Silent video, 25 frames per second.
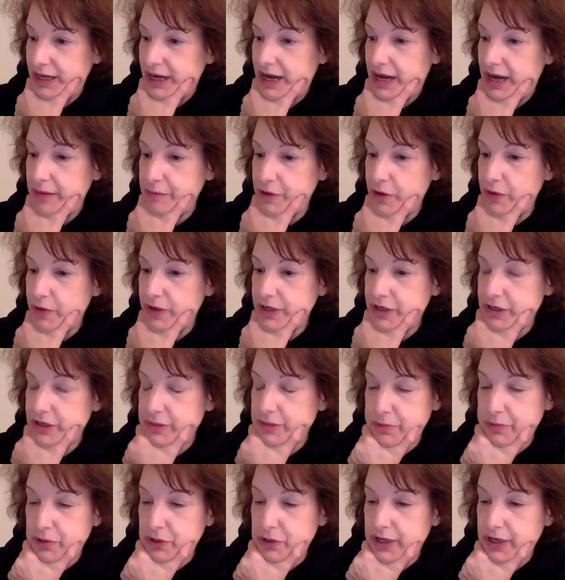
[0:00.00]
I'm going to
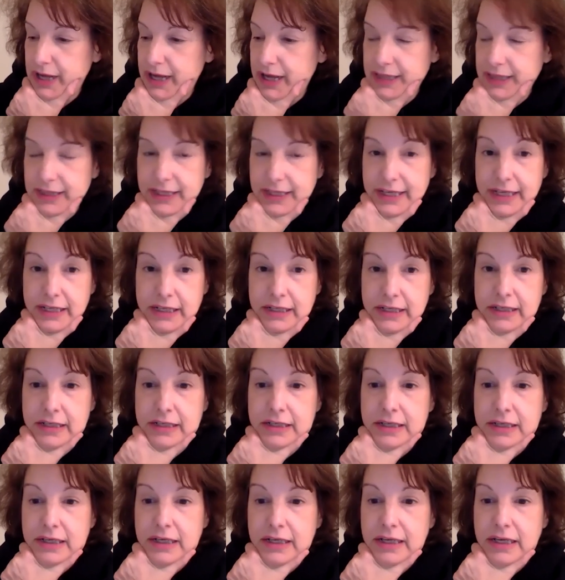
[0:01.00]
put a link
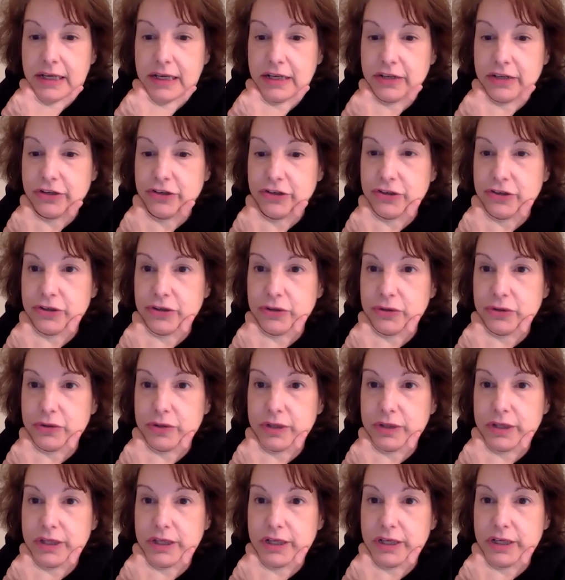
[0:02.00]

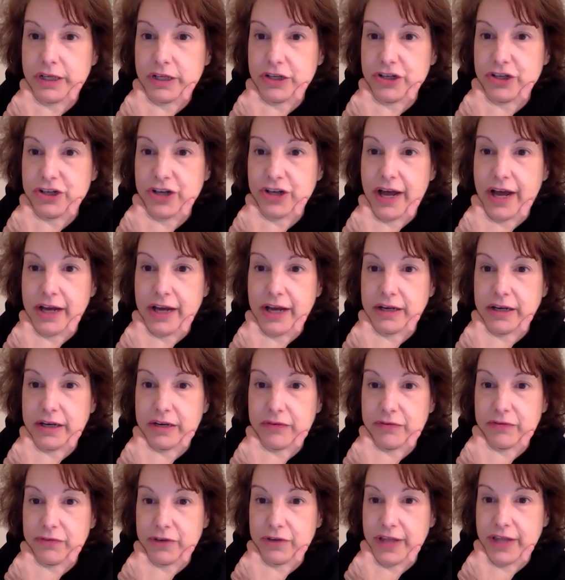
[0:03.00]
into the chat
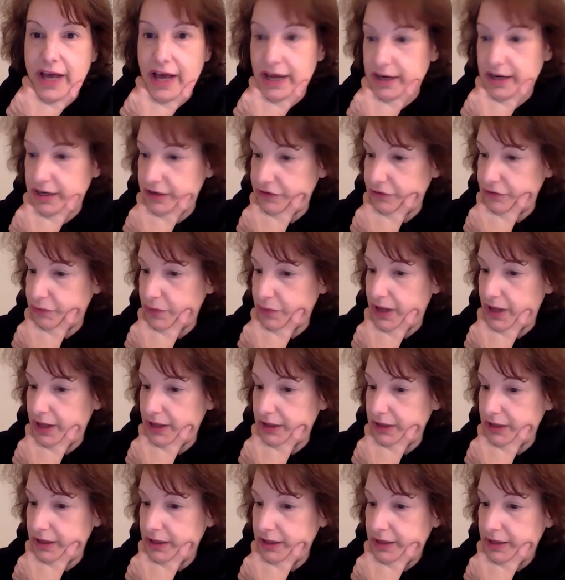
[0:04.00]
for that as
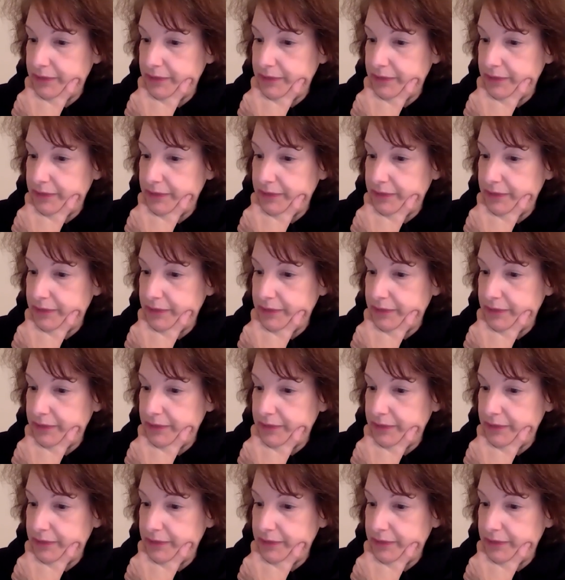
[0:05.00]
well.